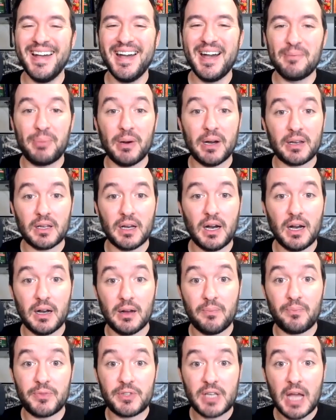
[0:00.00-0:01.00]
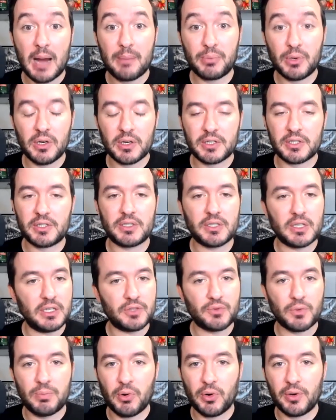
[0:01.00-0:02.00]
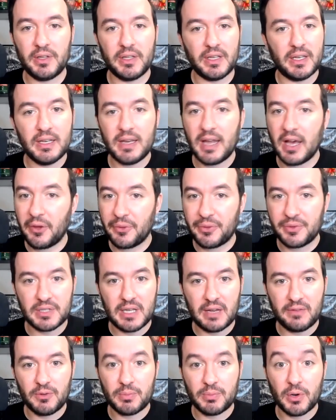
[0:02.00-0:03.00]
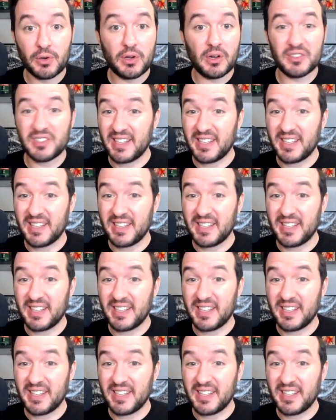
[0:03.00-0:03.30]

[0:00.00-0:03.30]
But Scott Brooks is reportedly in health and safety protocols.